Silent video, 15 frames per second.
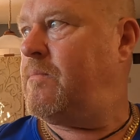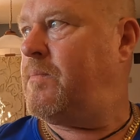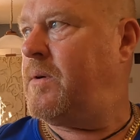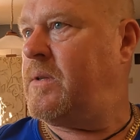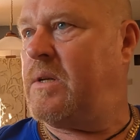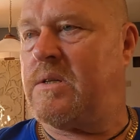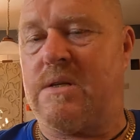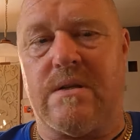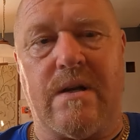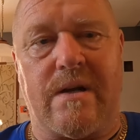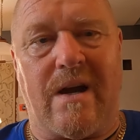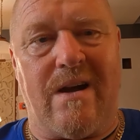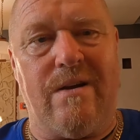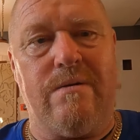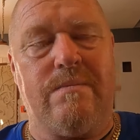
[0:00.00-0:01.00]
But this is
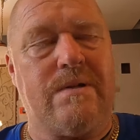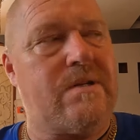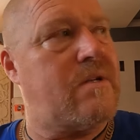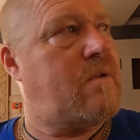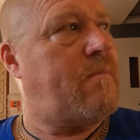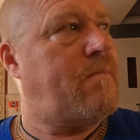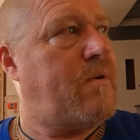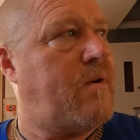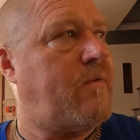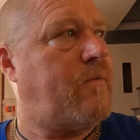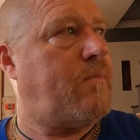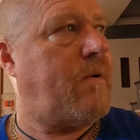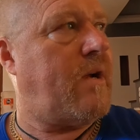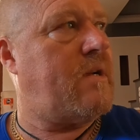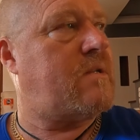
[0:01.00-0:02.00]
like a home. This is a
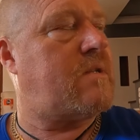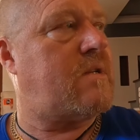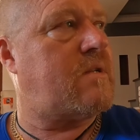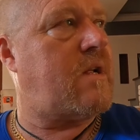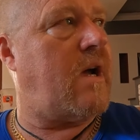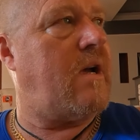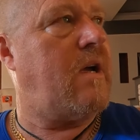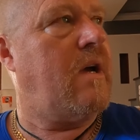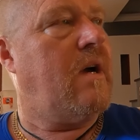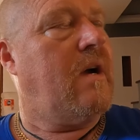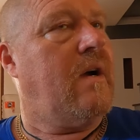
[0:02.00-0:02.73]
beautiful place to stay.